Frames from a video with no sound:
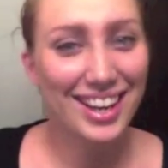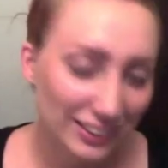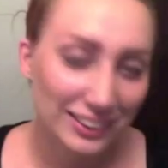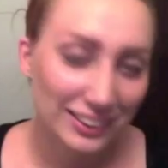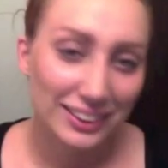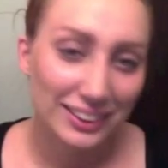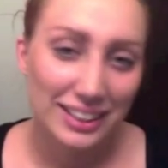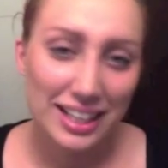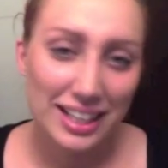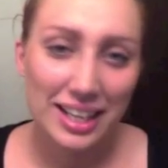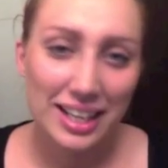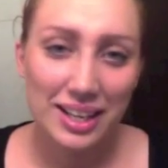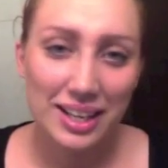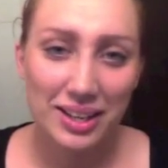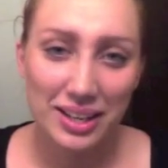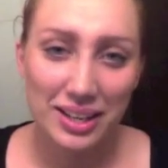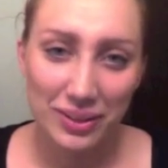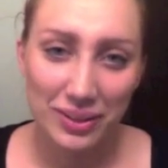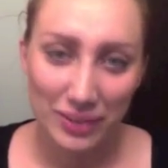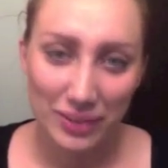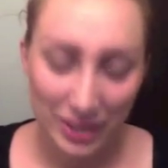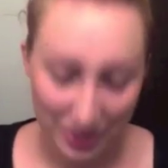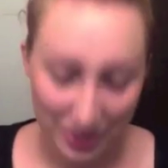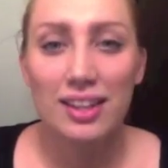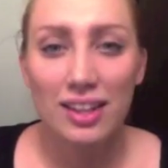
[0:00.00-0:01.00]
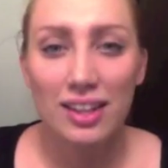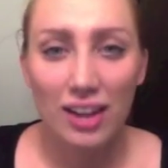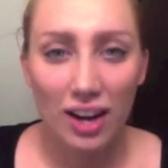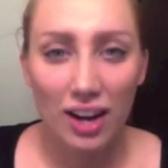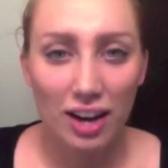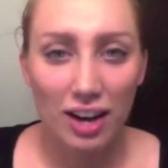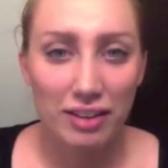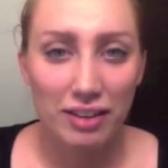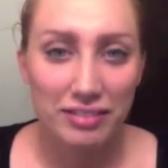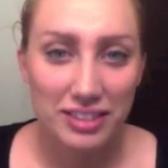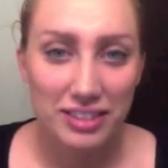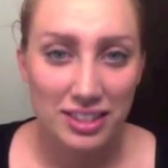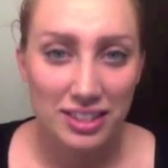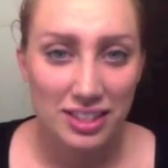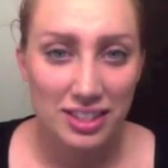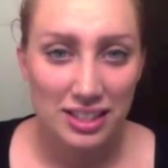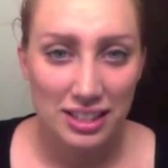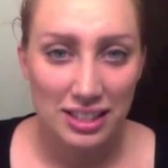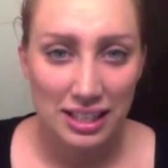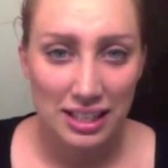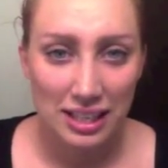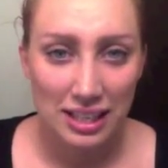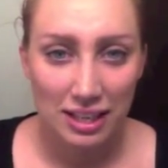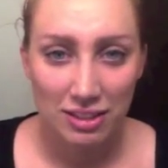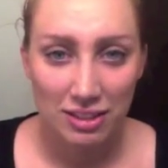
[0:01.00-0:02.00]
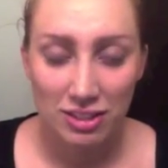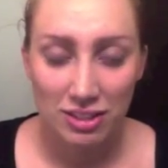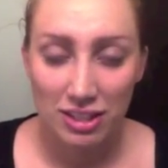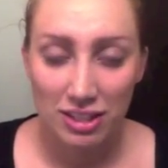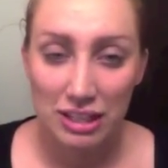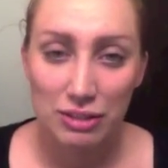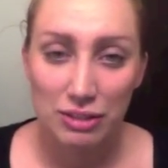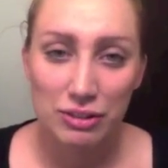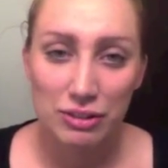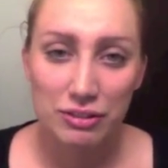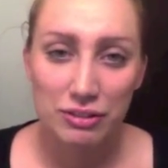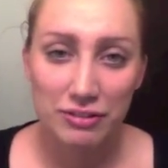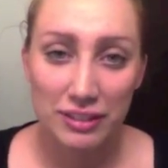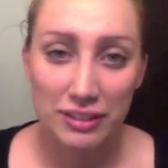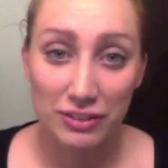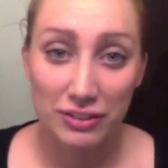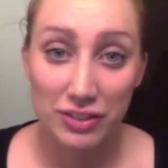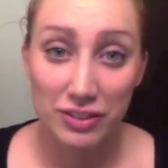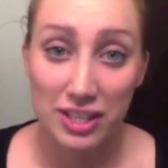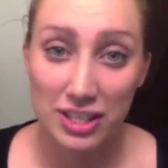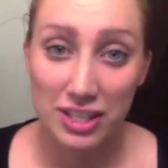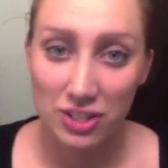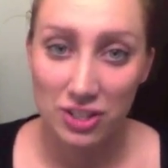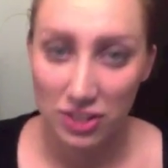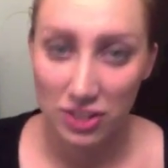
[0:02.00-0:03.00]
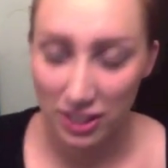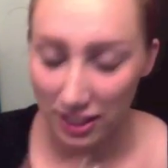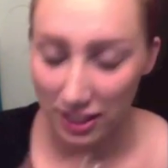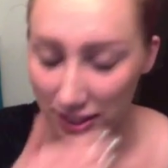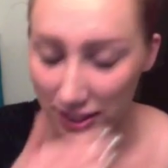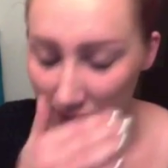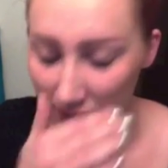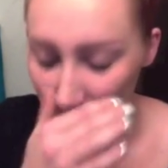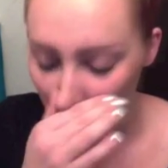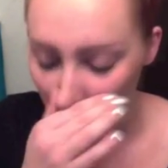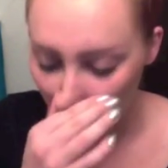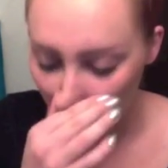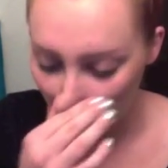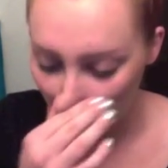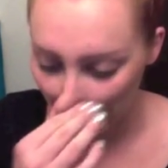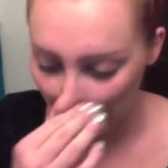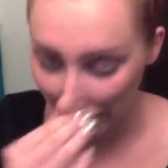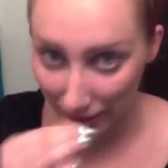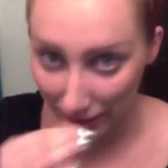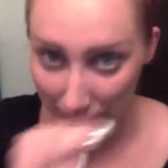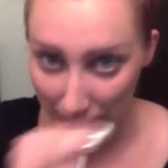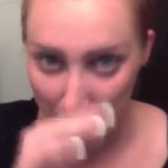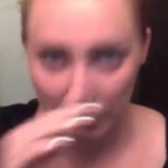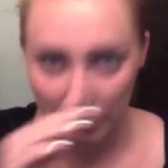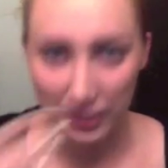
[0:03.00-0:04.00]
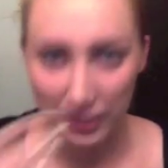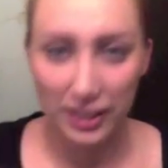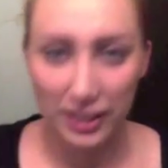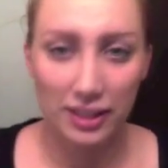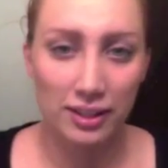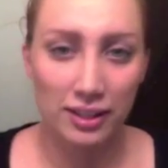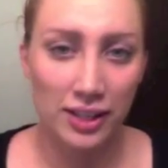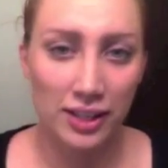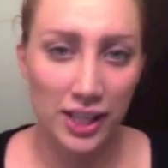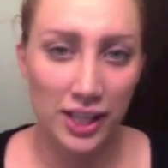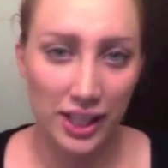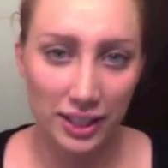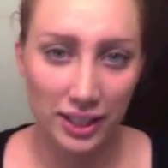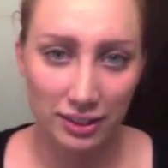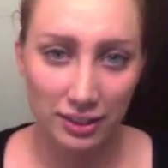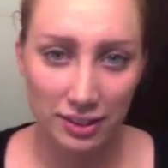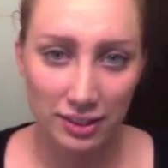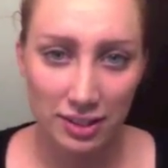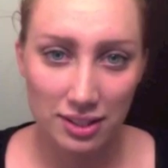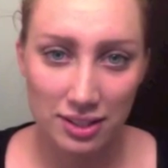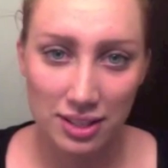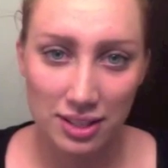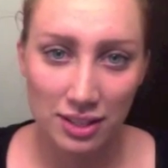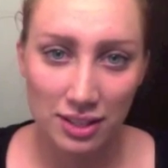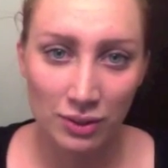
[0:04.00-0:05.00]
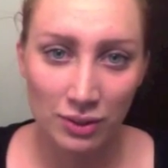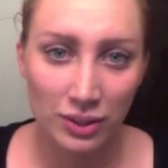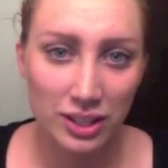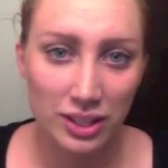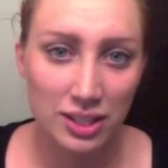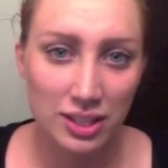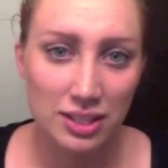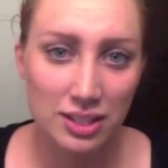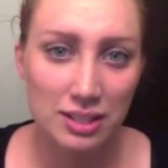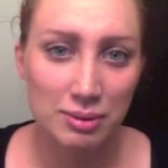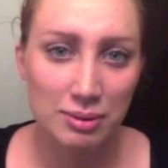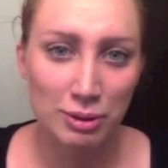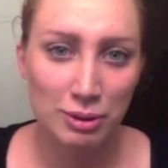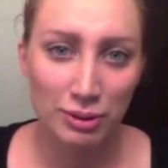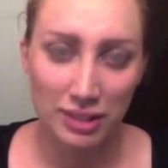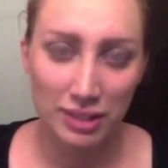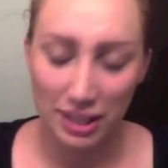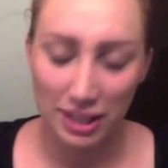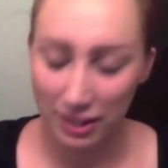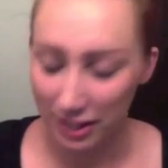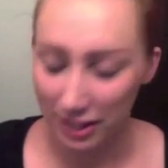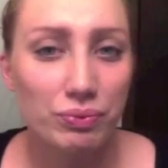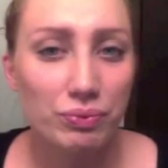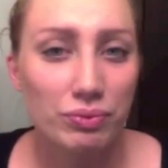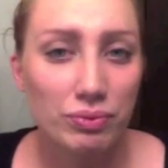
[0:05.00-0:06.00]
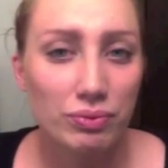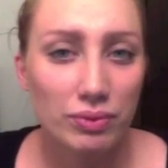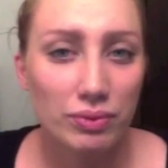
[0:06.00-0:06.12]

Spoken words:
Yeah, here we go. Obviously, I start out with foundation. I already put it on because I don't want you to see without it.